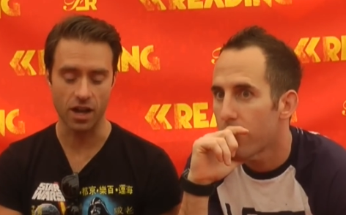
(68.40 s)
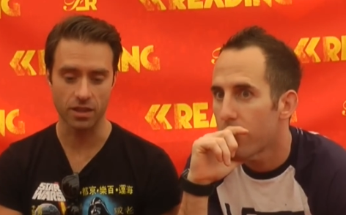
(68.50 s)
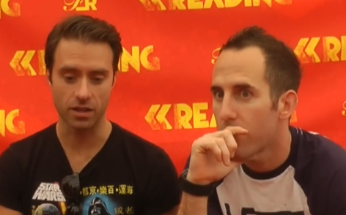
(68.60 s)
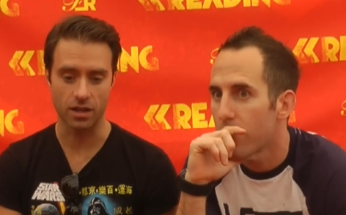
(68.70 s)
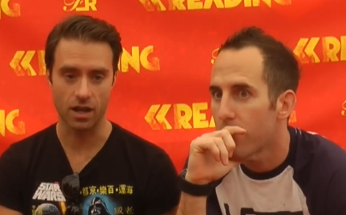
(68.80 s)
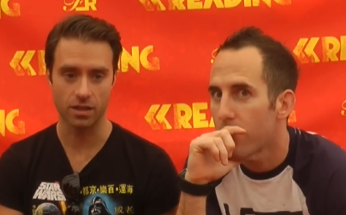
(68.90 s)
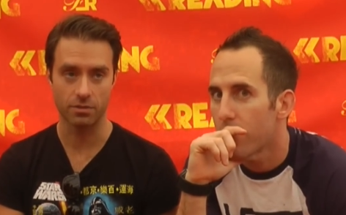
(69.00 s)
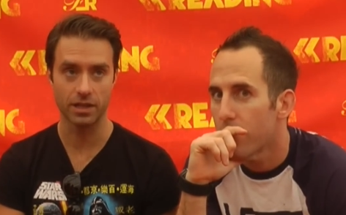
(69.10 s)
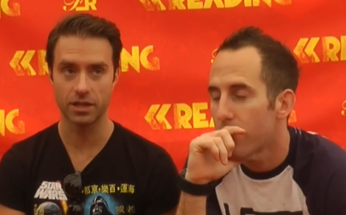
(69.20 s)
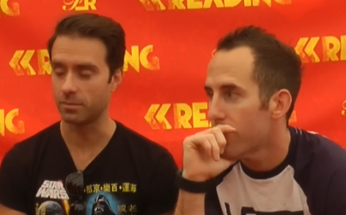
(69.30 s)
Speaker 1: all the all the
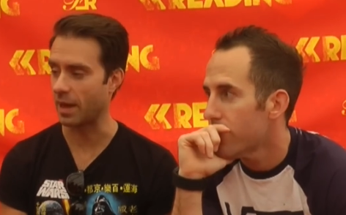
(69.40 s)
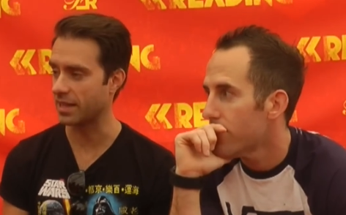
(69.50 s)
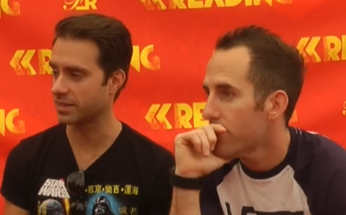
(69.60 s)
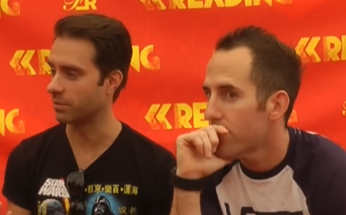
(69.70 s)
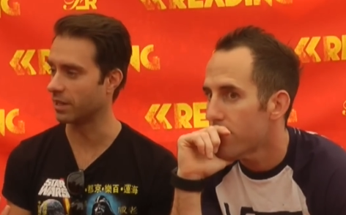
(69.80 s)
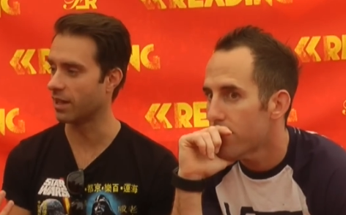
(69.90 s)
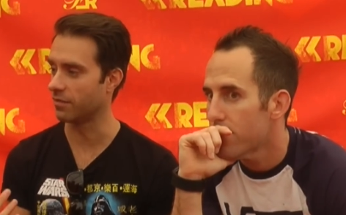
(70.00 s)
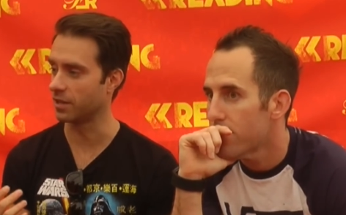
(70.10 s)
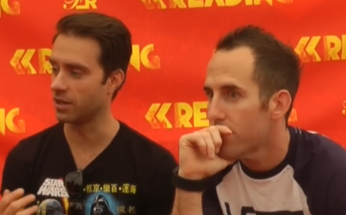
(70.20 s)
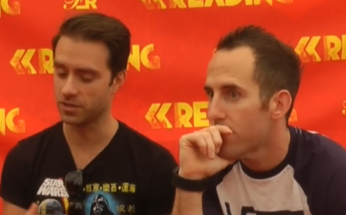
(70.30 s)
really good bands that we love
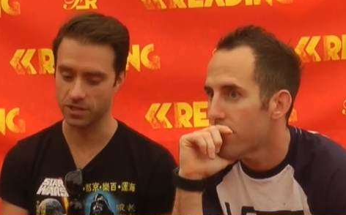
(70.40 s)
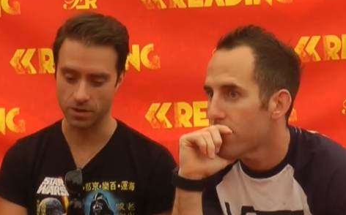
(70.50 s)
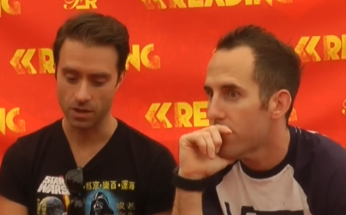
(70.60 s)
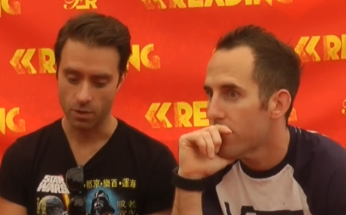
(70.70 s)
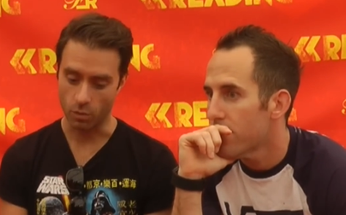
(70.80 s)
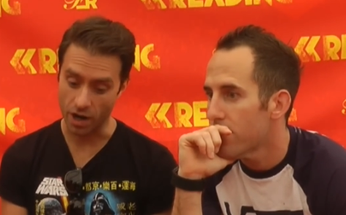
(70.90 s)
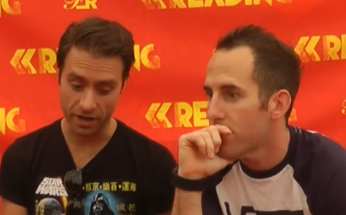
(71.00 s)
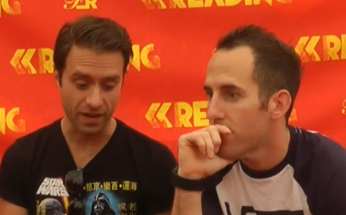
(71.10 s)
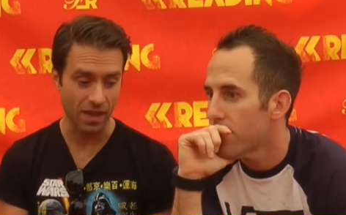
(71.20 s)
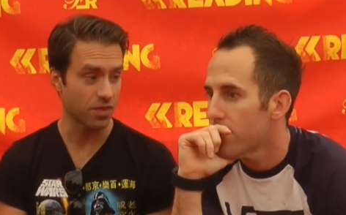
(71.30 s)
you know so we're on at
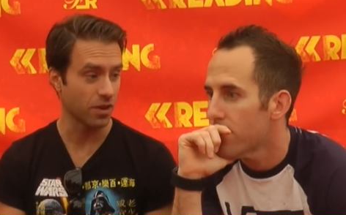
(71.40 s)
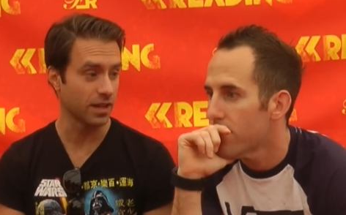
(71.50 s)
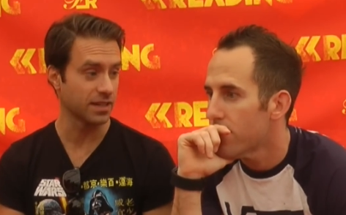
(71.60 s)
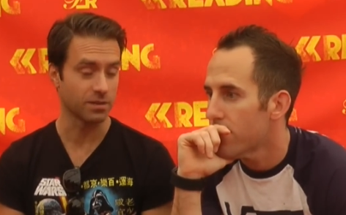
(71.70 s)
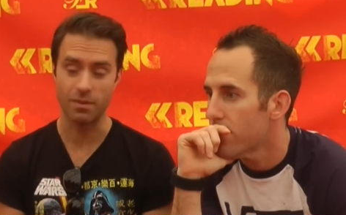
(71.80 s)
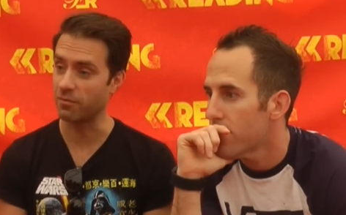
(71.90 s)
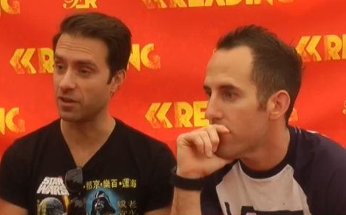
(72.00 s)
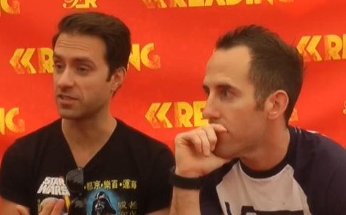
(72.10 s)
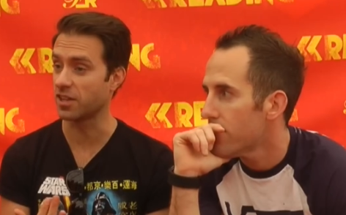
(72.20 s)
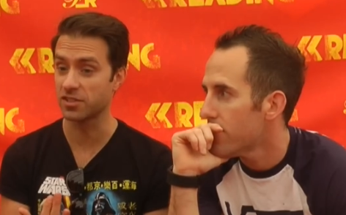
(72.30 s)
9.30 so mumford
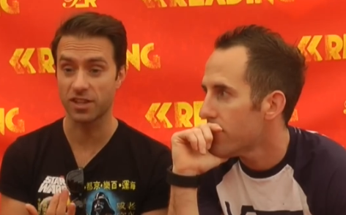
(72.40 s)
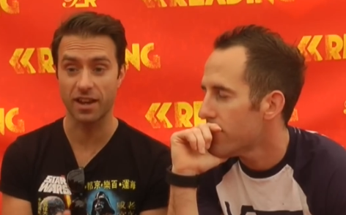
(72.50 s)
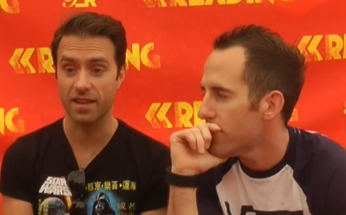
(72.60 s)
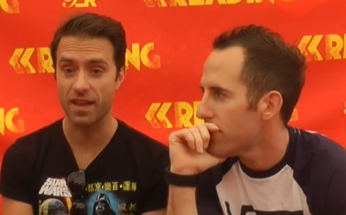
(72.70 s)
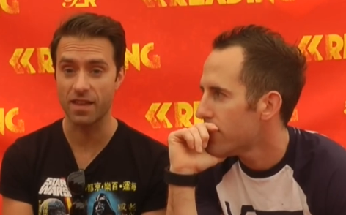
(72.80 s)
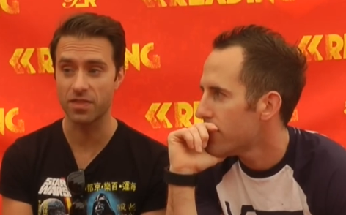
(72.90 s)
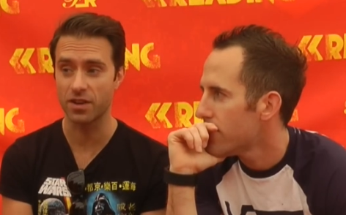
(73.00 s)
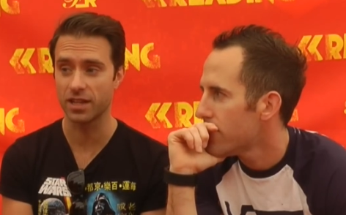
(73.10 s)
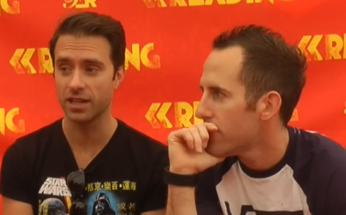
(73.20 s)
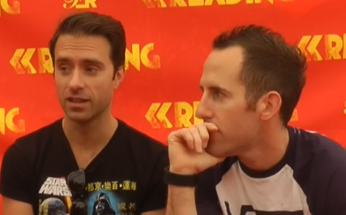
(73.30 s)
and sons on at
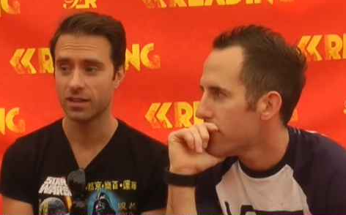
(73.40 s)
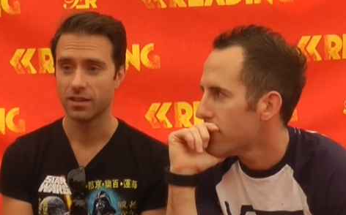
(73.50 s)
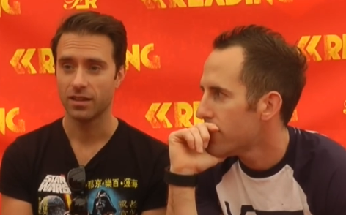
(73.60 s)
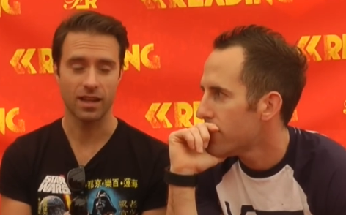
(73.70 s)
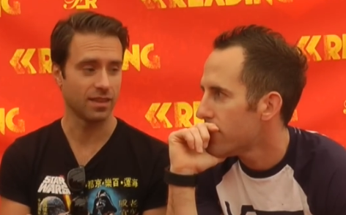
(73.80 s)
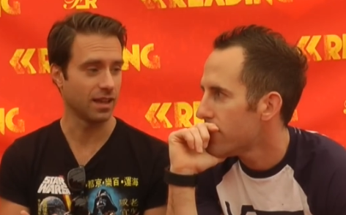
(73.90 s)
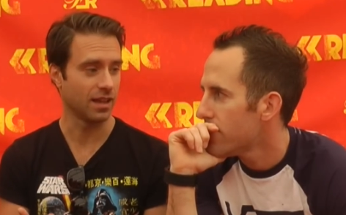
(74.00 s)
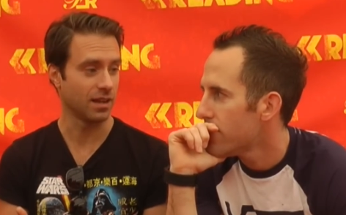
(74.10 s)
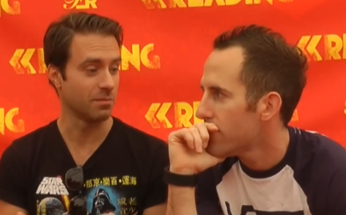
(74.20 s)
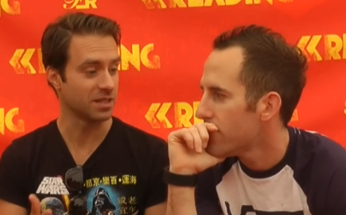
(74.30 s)
9.30 and then
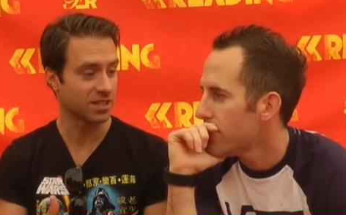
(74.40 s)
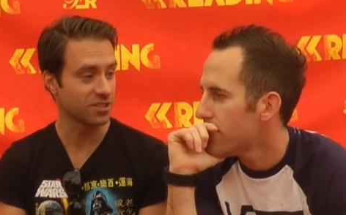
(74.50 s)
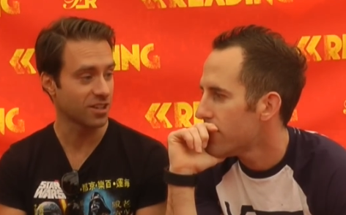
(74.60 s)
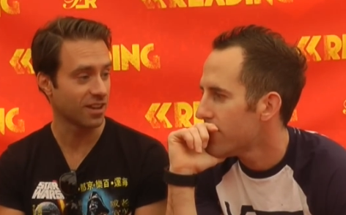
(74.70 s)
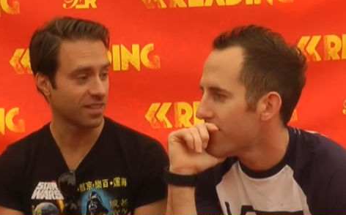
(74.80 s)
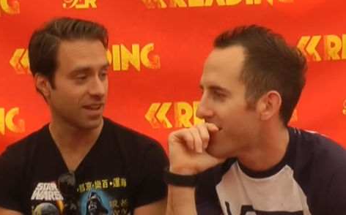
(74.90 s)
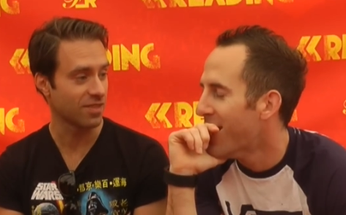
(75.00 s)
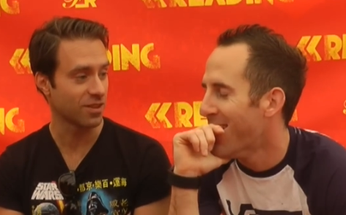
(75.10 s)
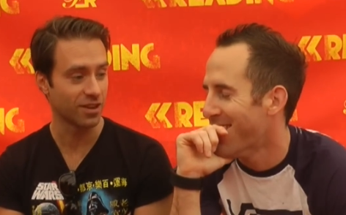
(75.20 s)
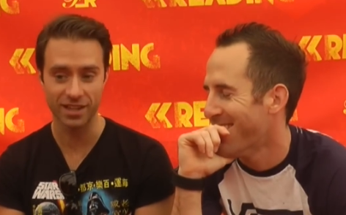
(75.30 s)
limp bizkit's on at
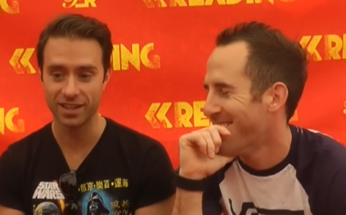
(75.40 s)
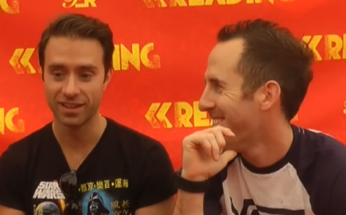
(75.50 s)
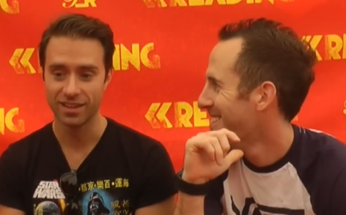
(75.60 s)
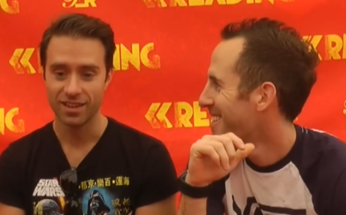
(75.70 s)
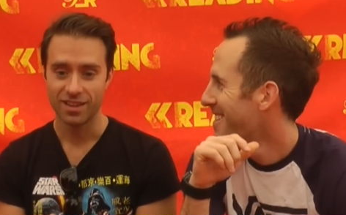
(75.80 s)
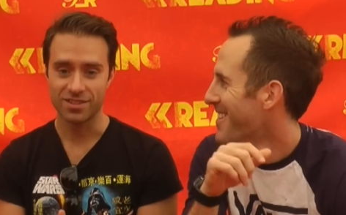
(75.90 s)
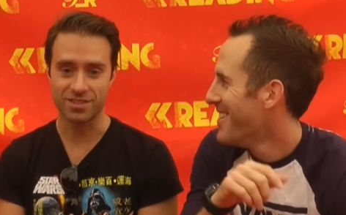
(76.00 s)
9.30